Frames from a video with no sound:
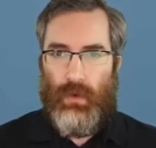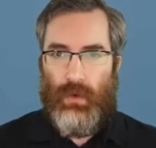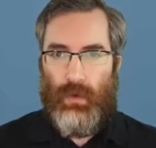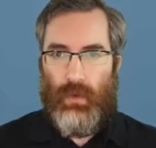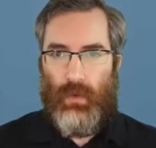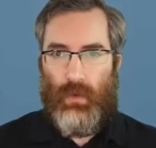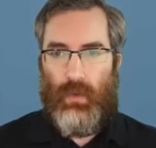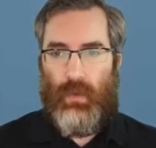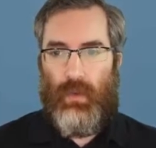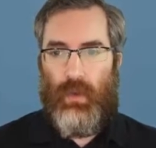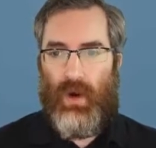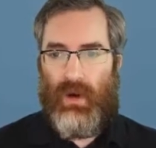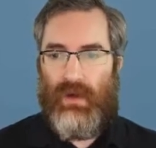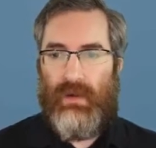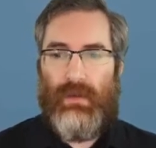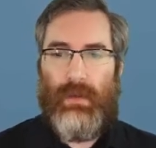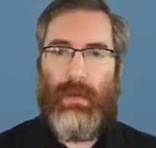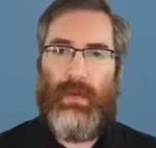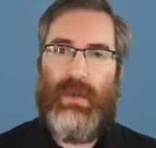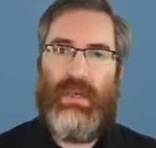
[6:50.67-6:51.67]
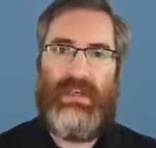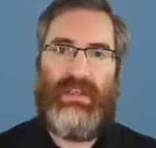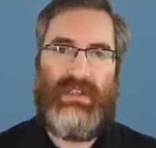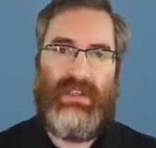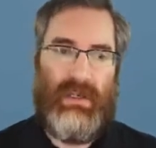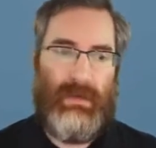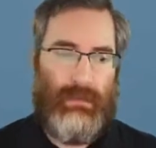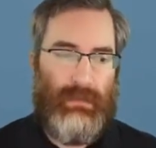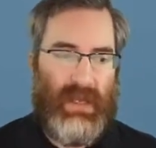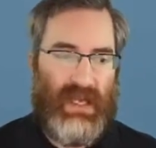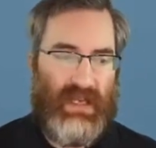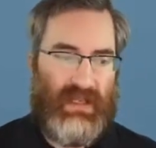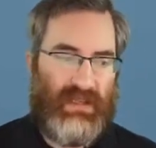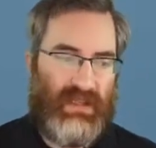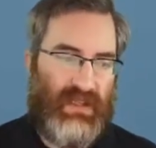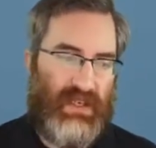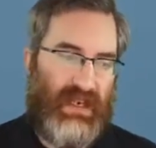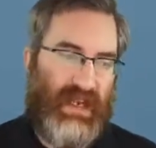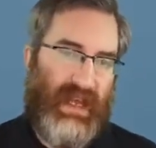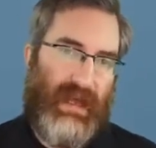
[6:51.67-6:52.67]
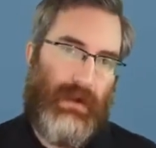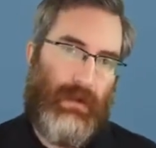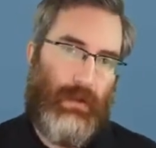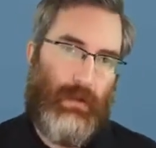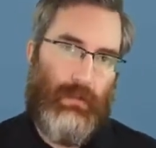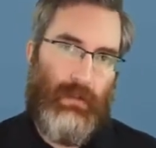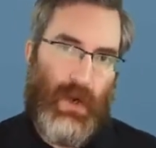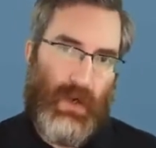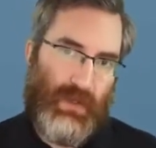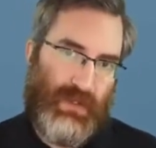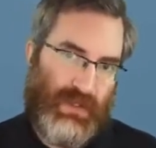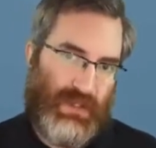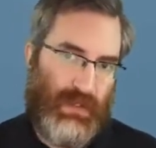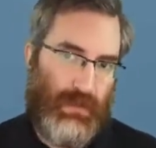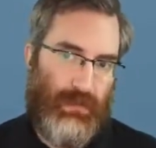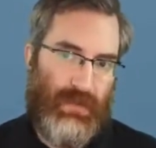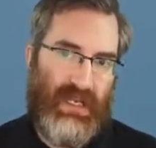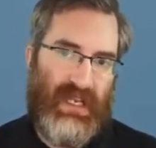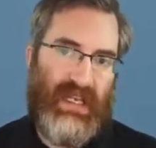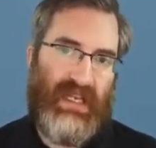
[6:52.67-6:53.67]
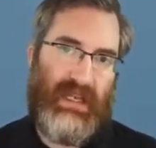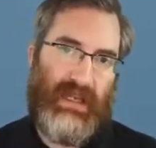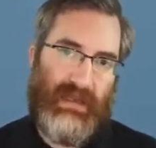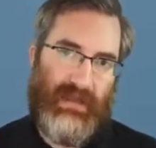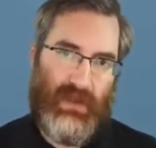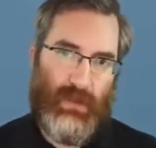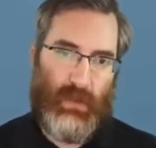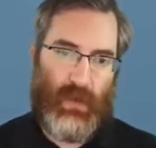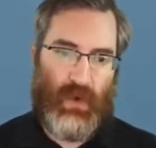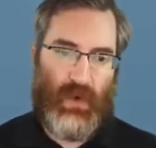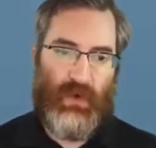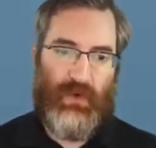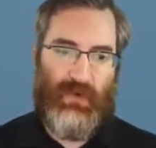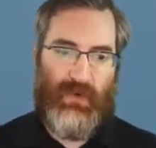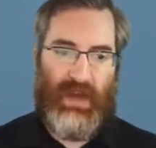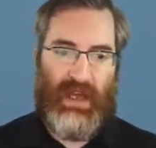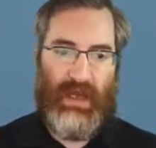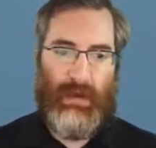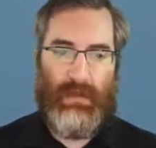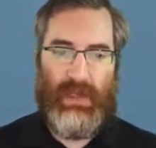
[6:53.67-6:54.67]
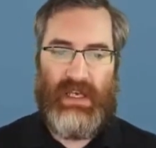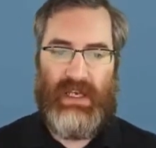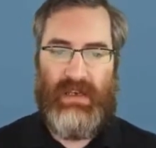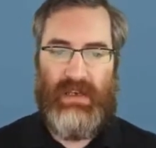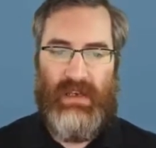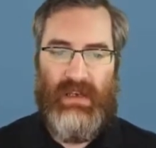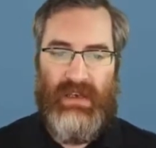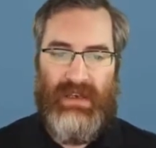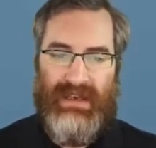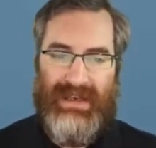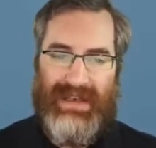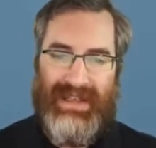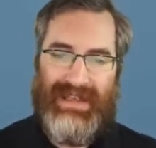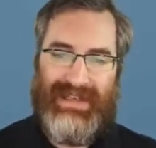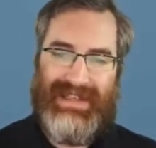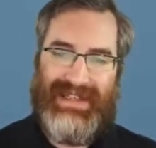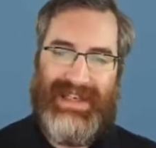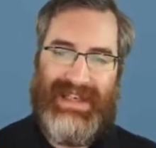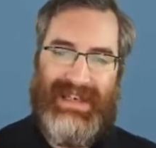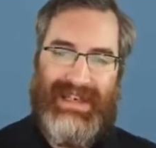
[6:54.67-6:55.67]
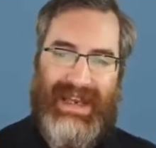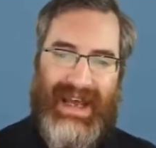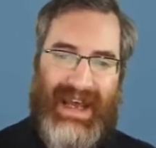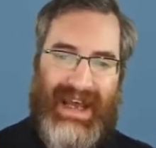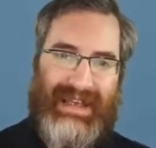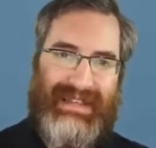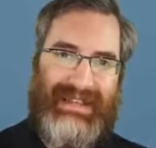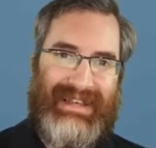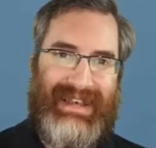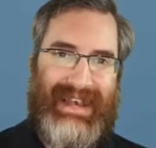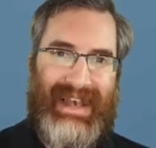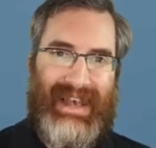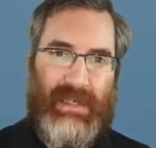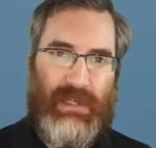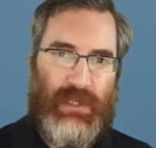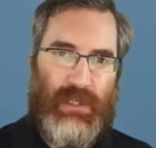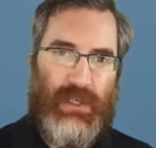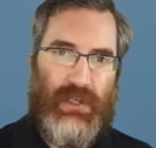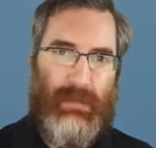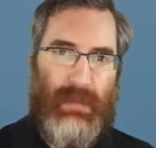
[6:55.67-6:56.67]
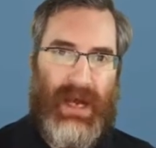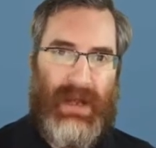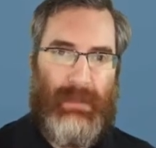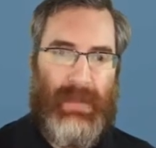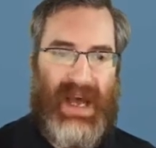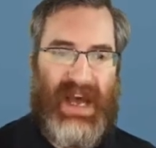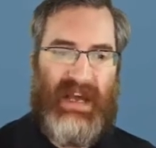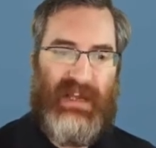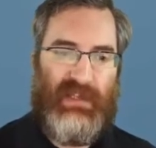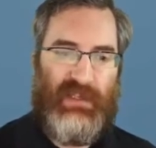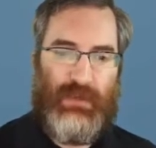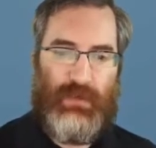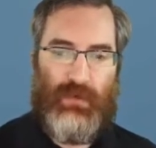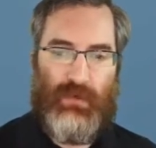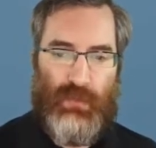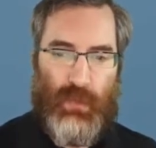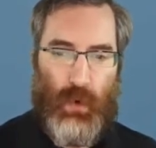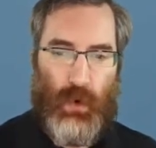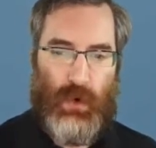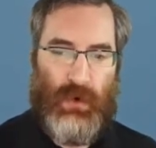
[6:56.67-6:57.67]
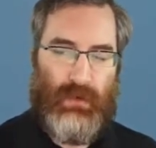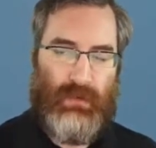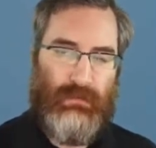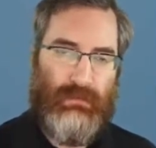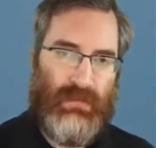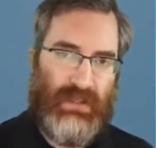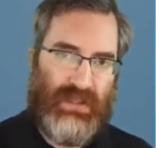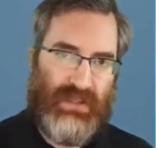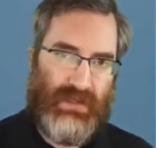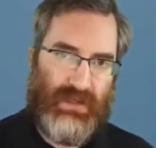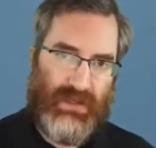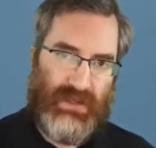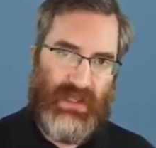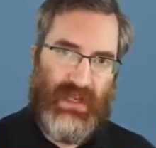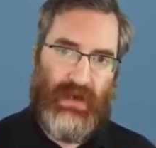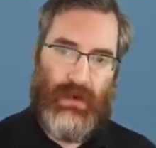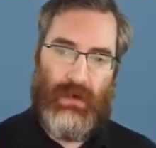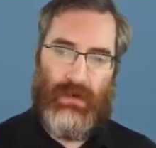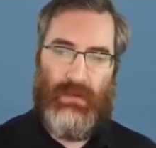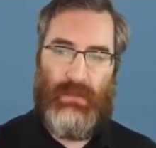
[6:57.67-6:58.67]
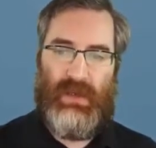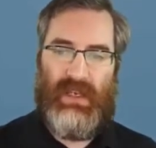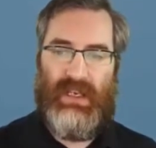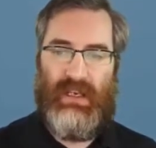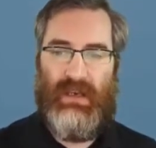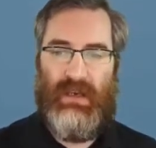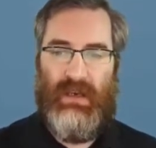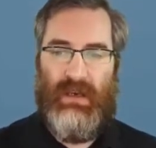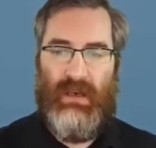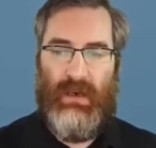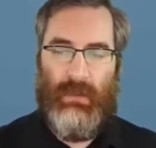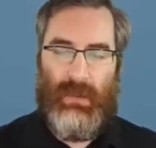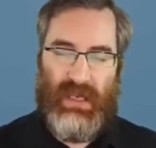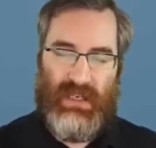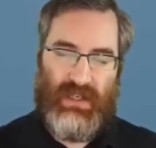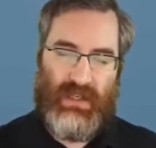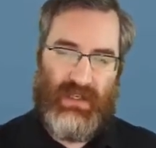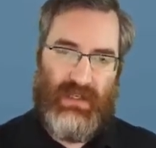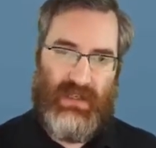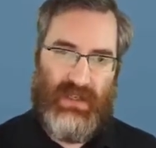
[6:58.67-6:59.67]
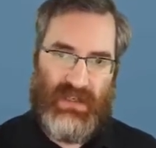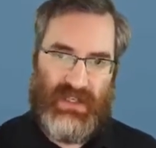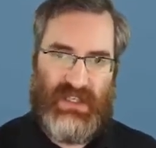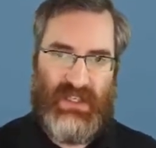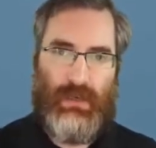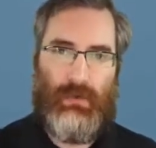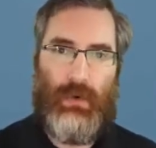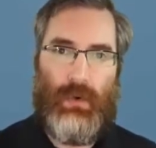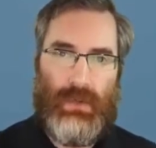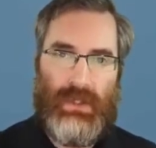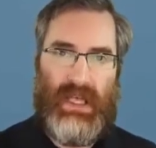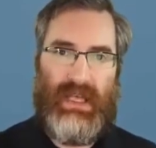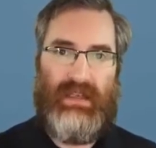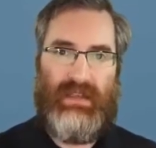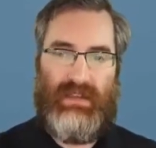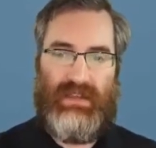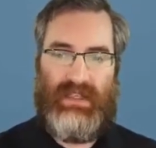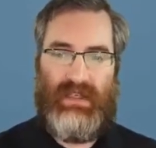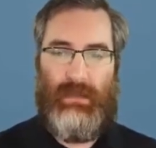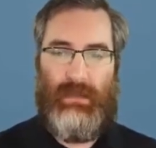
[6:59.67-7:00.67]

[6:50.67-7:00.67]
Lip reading: One of the things that makes the Nano most unique in the Pearl family is that it has an HDMI pass-through port. This is there to be basically a zero latency